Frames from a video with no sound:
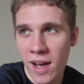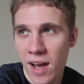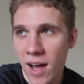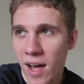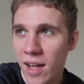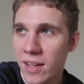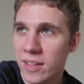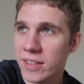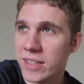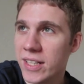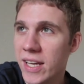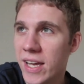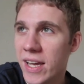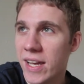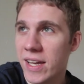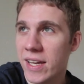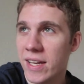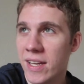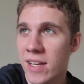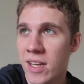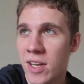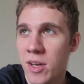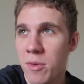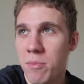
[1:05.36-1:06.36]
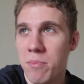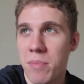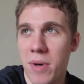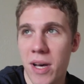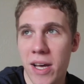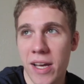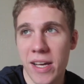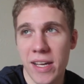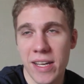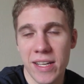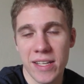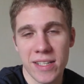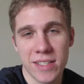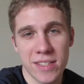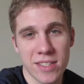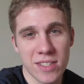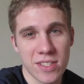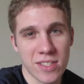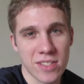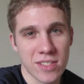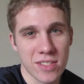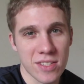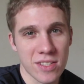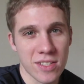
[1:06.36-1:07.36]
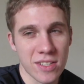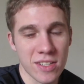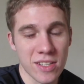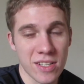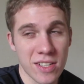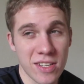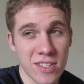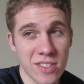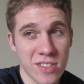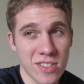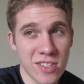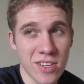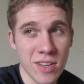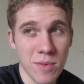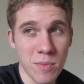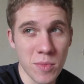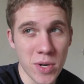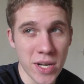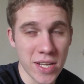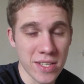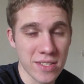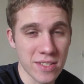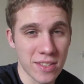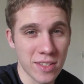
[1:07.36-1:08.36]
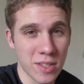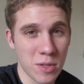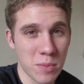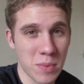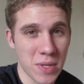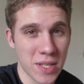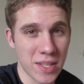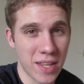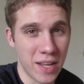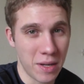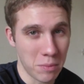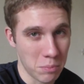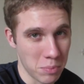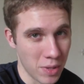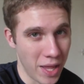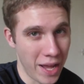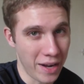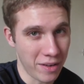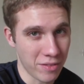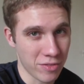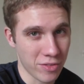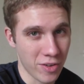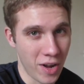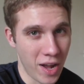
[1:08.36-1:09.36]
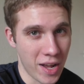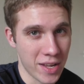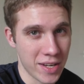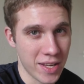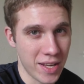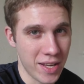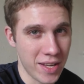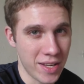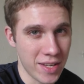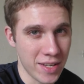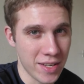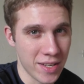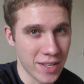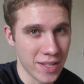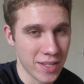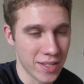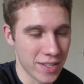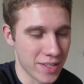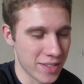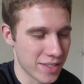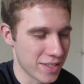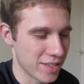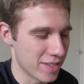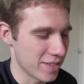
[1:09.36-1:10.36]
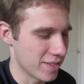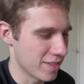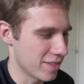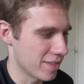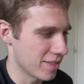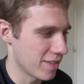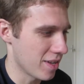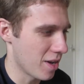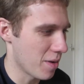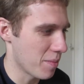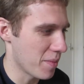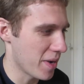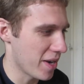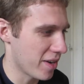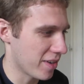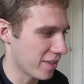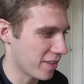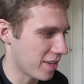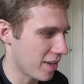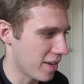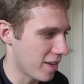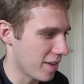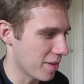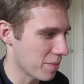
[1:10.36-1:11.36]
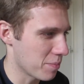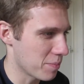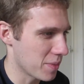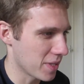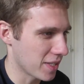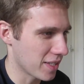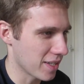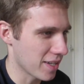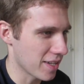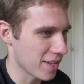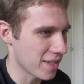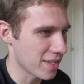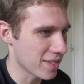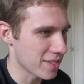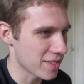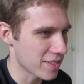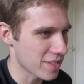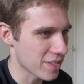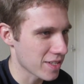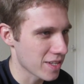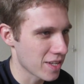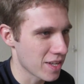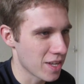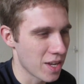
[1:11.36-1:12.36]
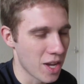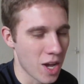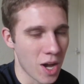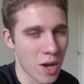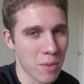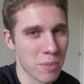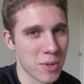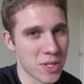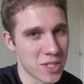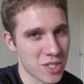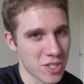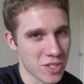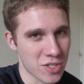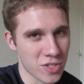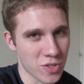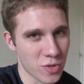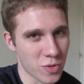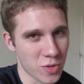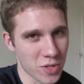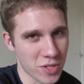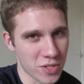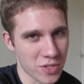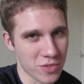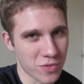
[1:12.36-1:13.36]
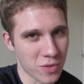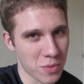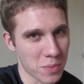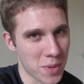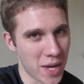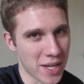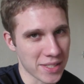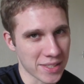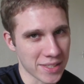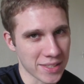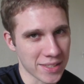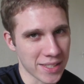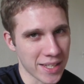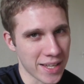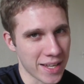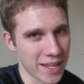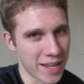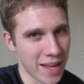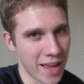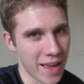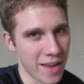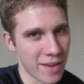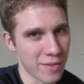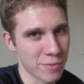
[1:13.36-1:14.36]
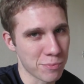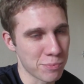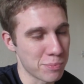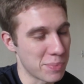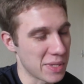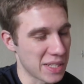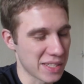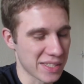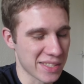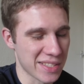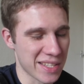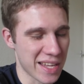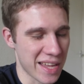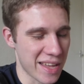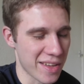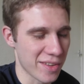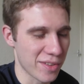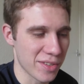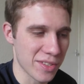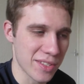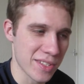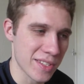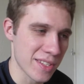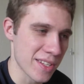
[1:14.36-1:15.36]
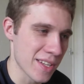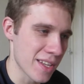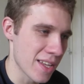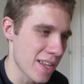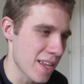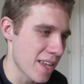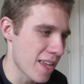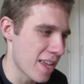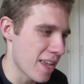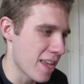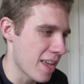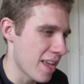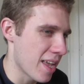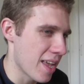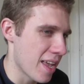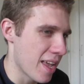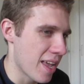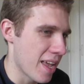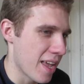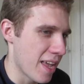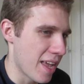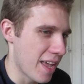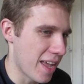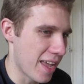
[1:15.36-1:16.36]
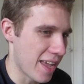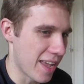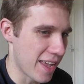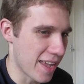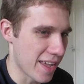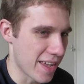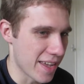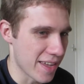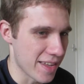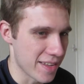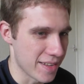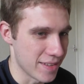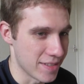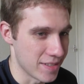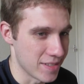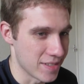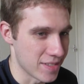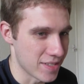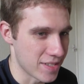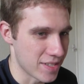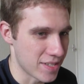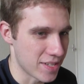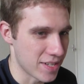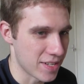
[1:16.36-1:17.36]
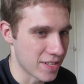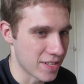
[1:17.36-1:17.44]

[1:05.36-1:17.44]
holiday, but it's in some ways a little bit like Black Friday in America because a bunch of stores for Boxing Day have big sales. And